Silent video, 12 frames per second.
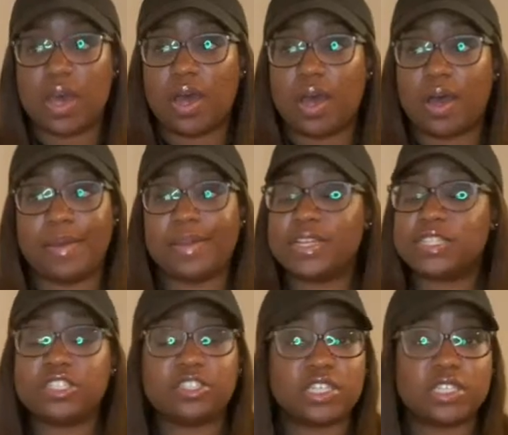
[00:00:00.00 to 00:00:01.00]
Uh, and this
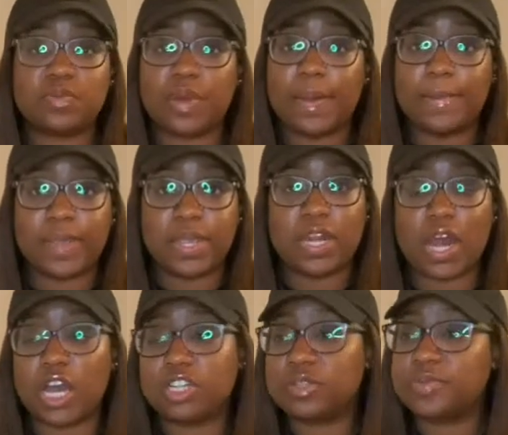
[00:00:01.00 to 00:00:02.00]
is just what being an
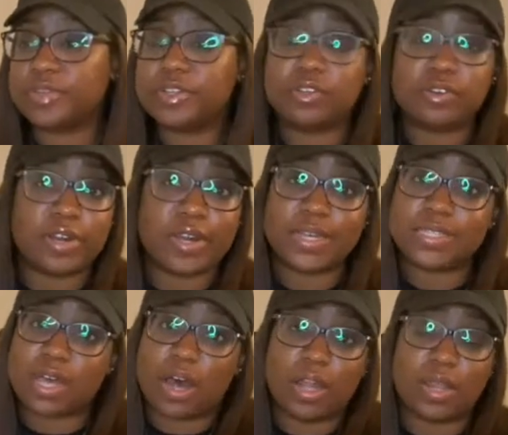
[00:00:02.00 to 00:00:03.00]
entrepreneur is
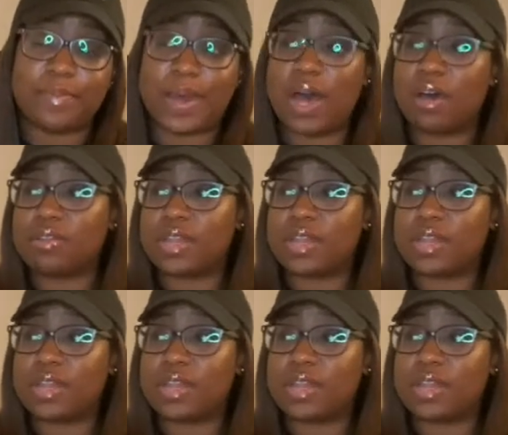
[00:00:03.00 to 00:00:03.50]
all about.